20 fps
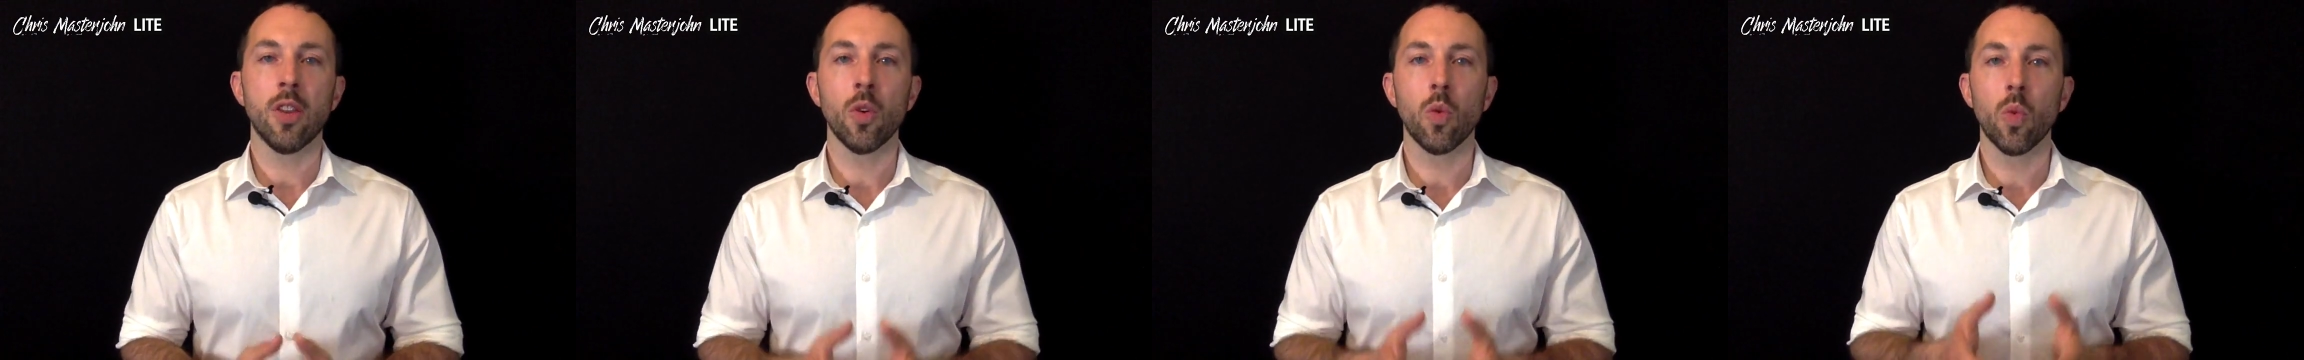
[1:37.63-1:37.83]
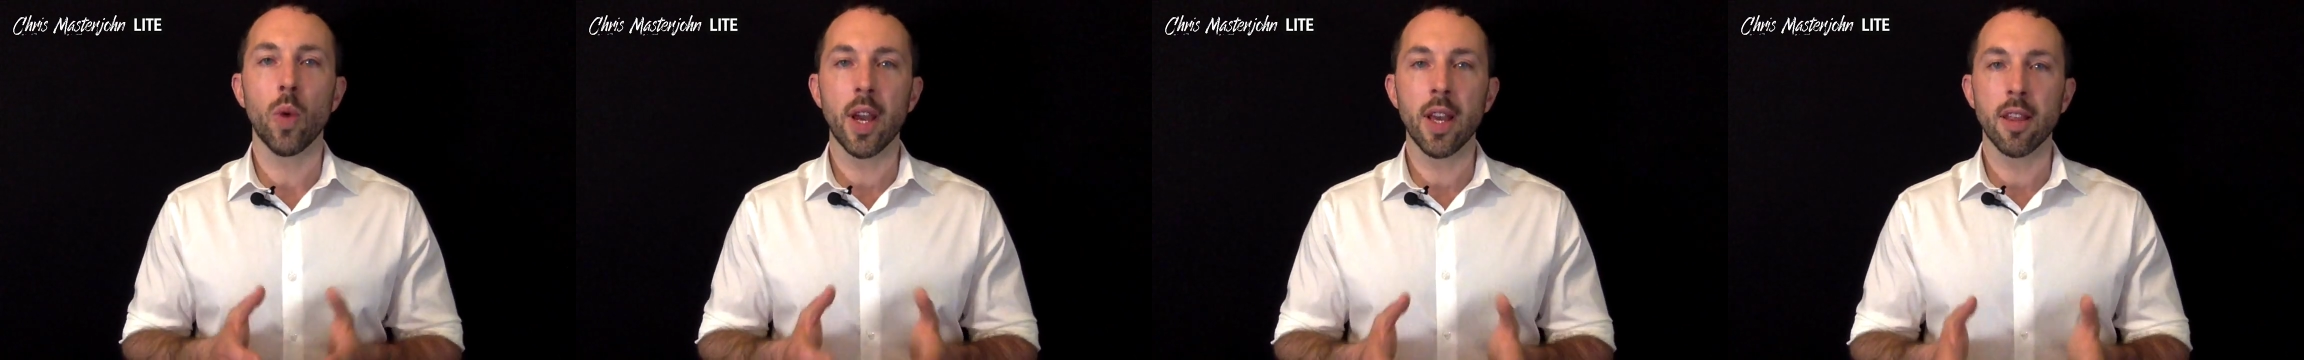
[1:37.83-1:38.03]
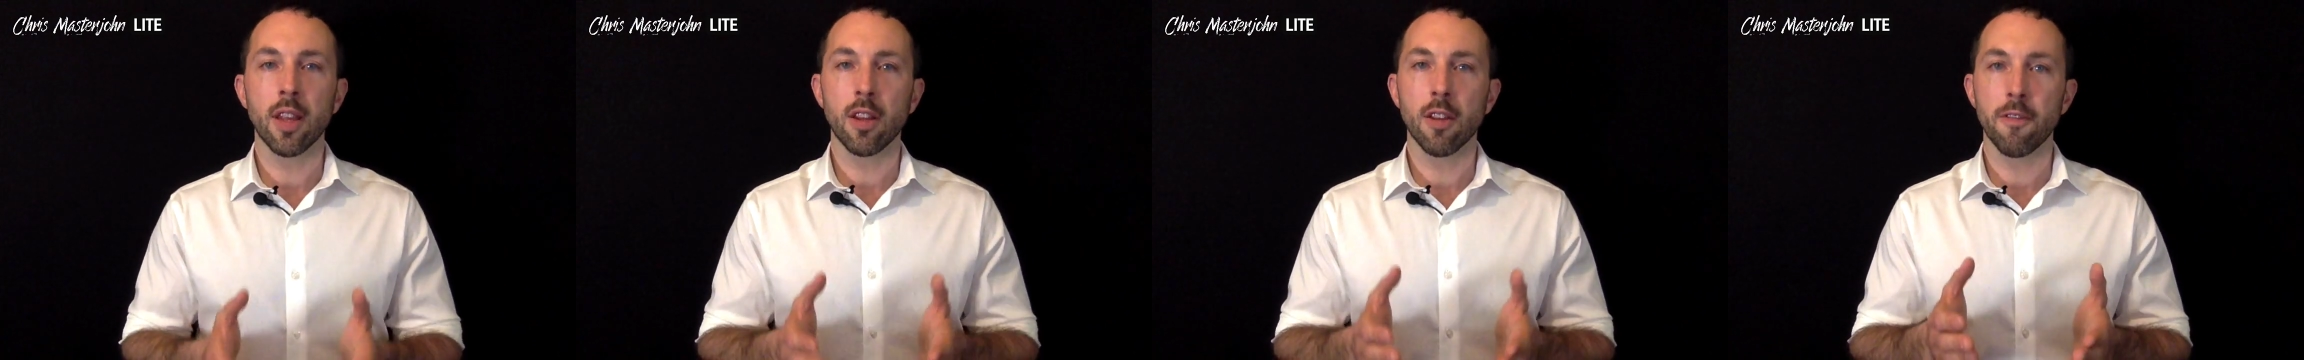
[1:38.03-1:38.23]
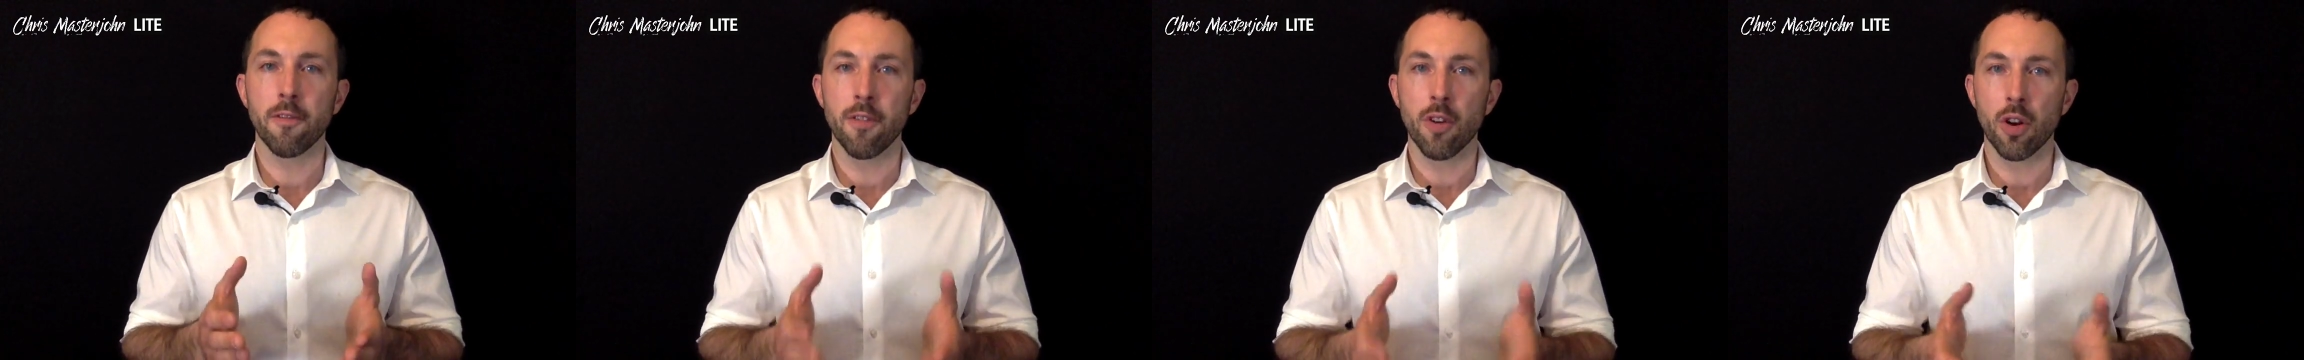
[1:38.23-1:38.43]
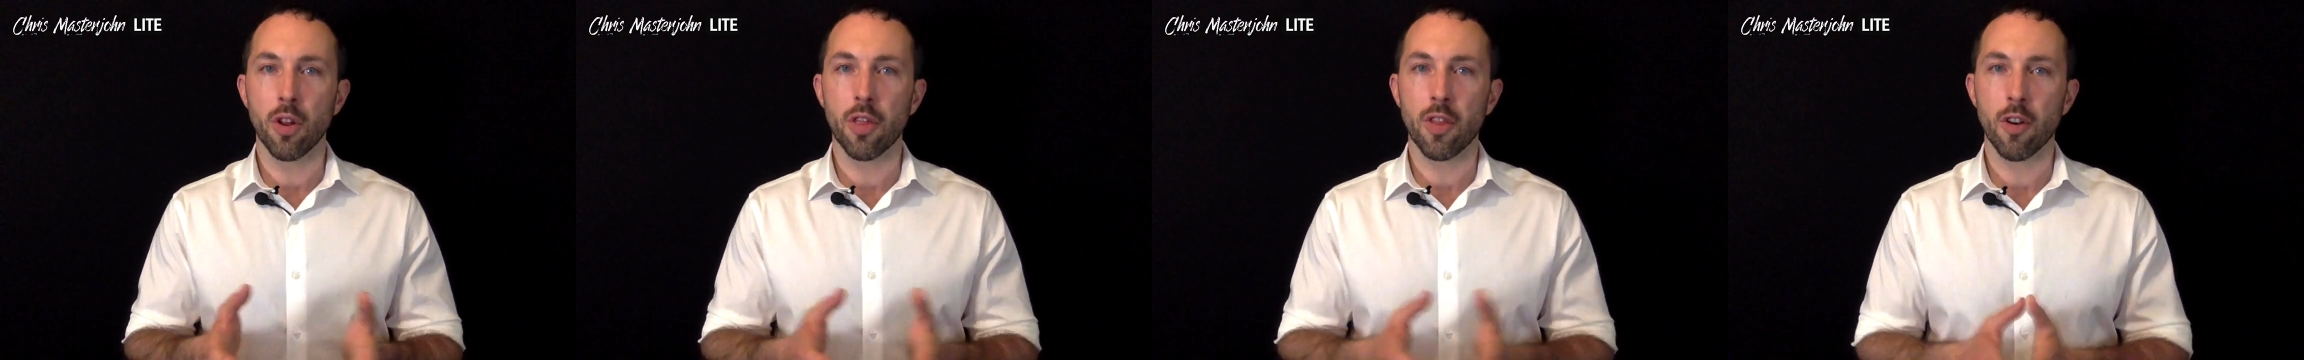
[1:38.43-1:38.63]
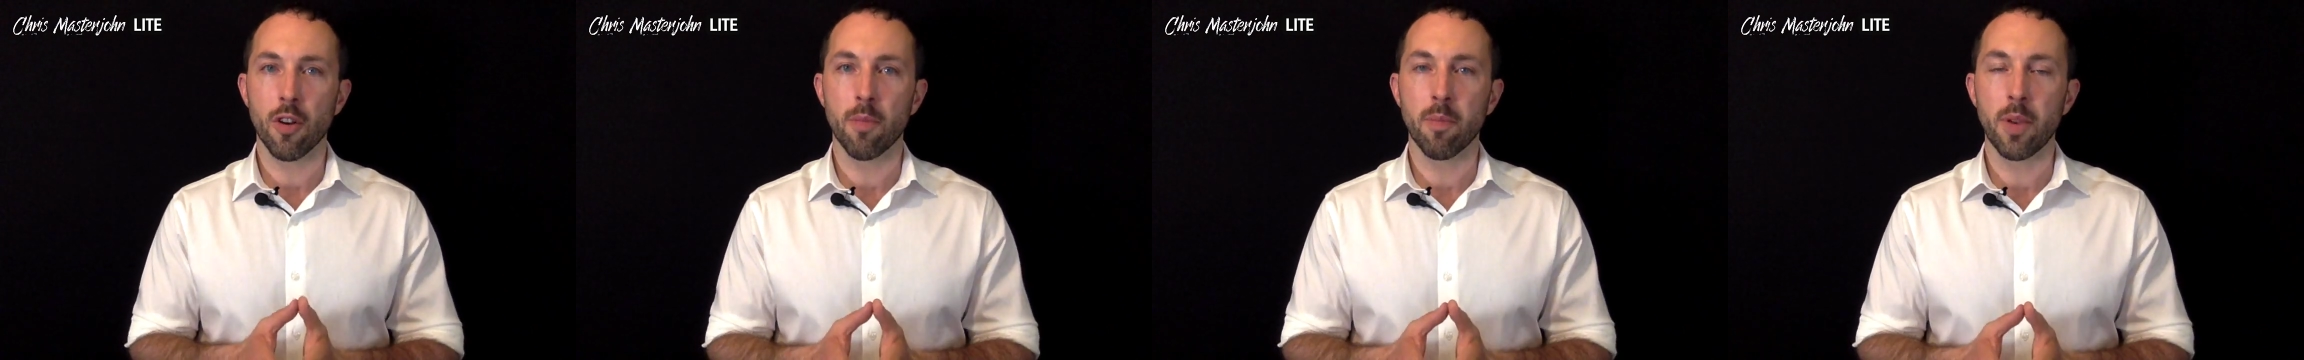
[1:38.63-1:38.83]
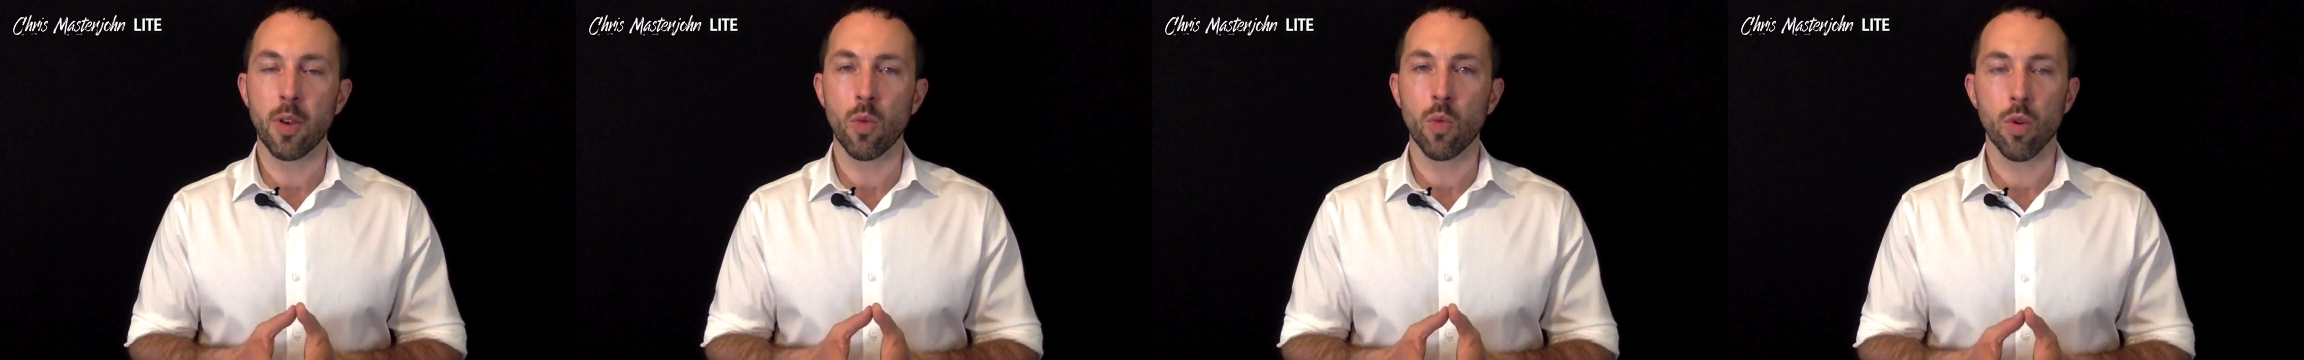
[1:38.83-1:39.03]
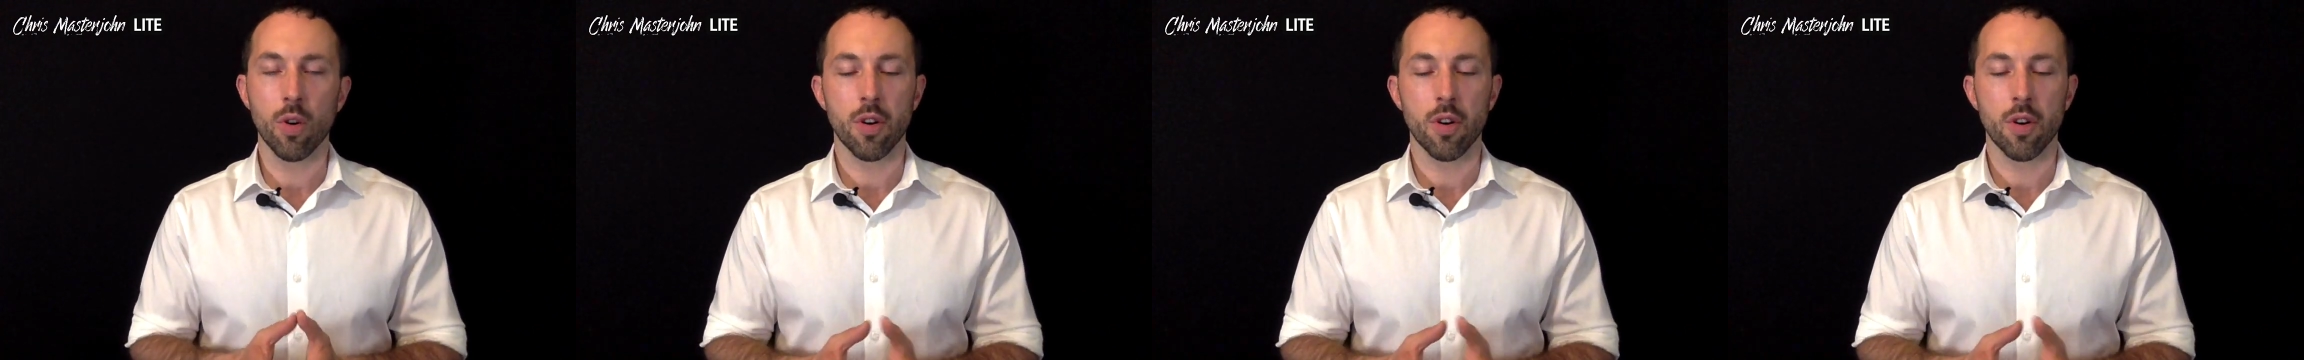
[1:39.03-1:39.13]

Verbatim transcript: And the way that the phototherapy